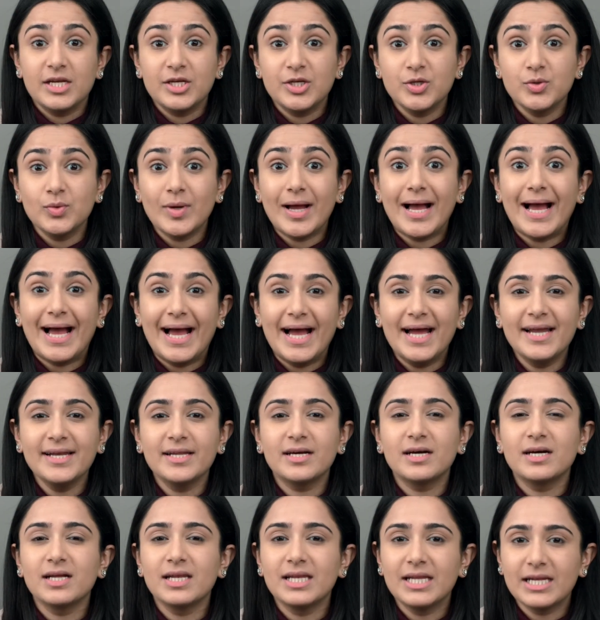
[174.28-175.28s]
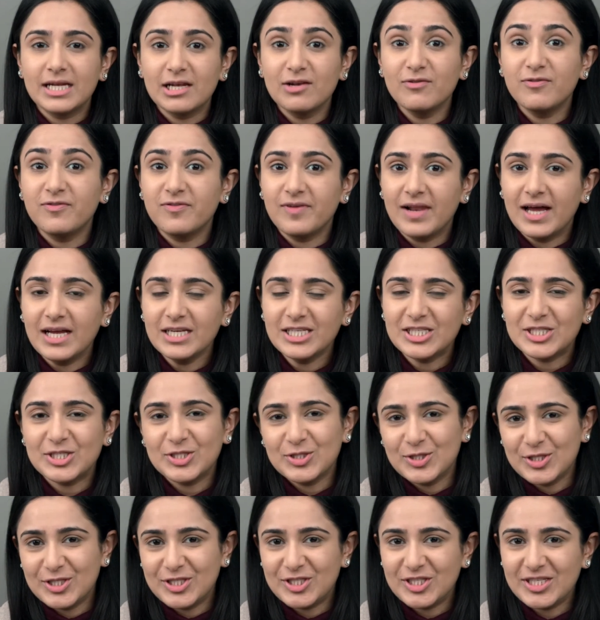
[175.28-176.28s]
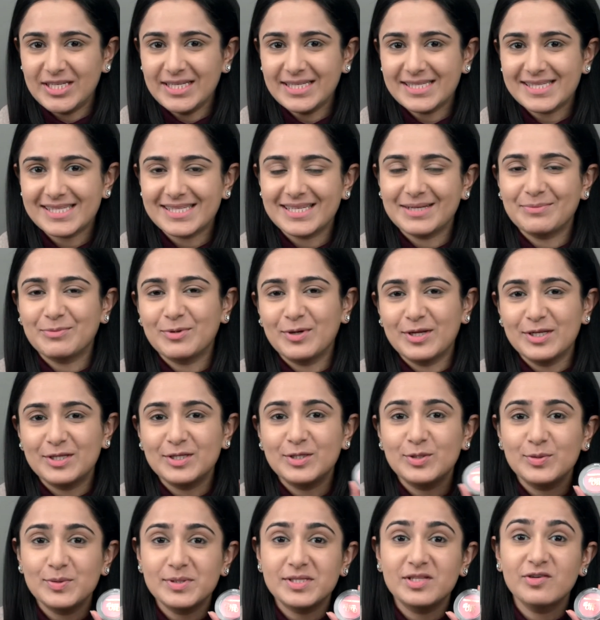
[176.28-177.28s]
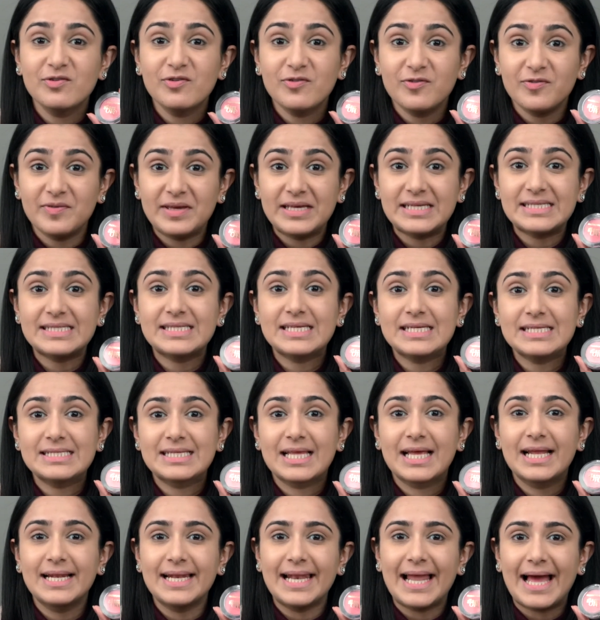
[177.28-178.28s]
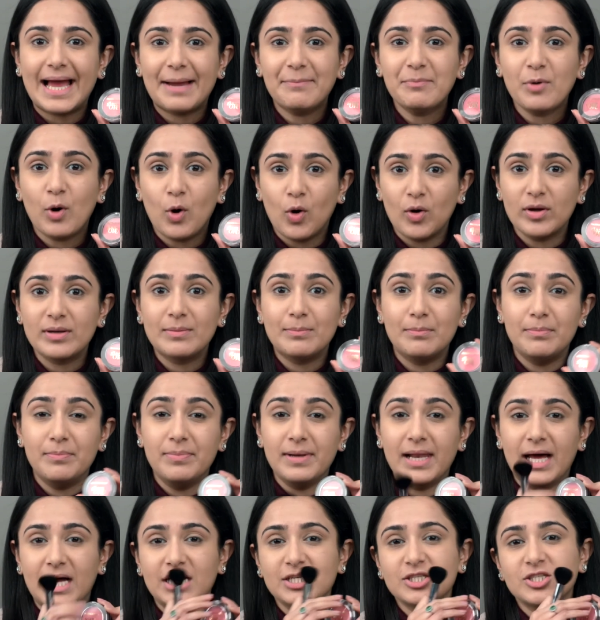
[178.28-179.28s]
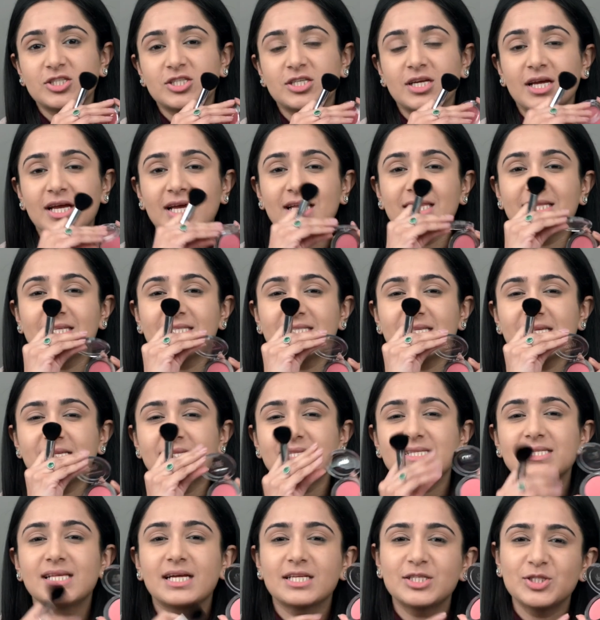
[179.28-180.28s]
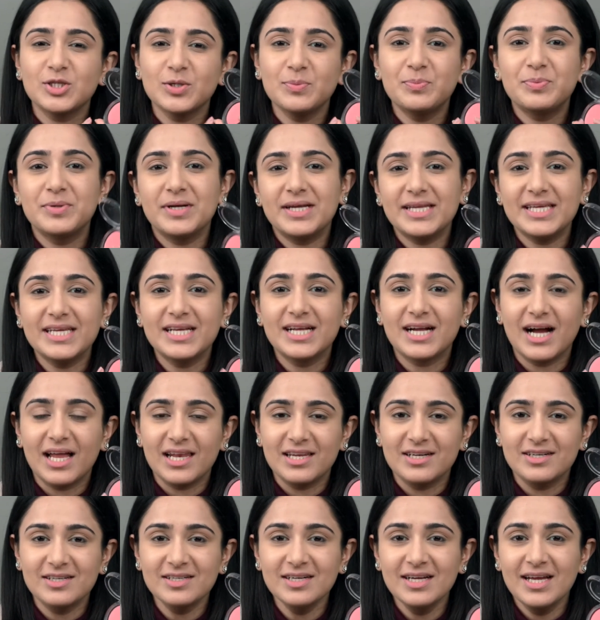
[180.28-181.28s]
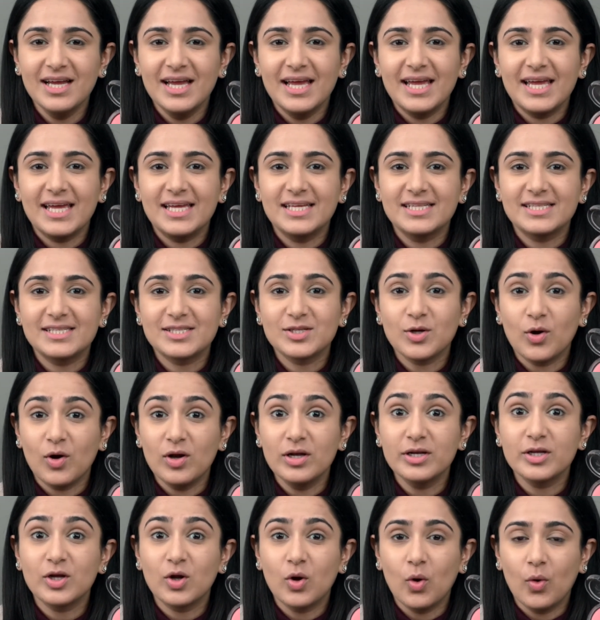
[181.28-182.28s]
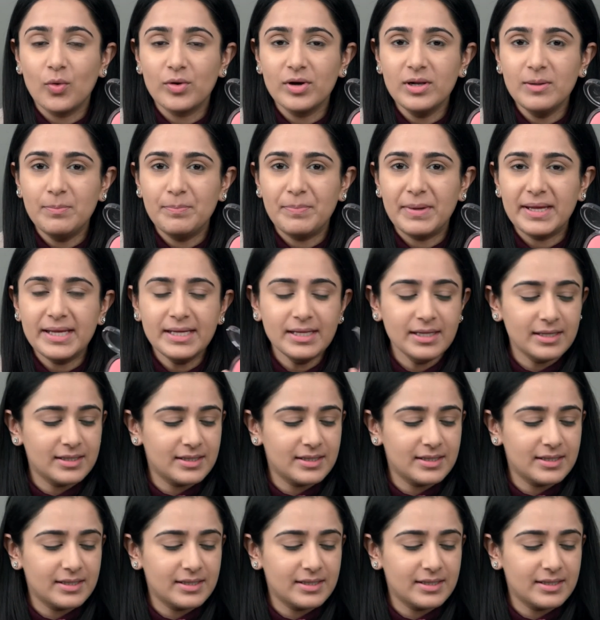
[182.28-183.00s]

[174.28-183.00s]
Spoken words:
To add a little flush to the cheeks, I'm going to use the Faces Glam On Blush. This is such a pretty color. It's called Coral Pink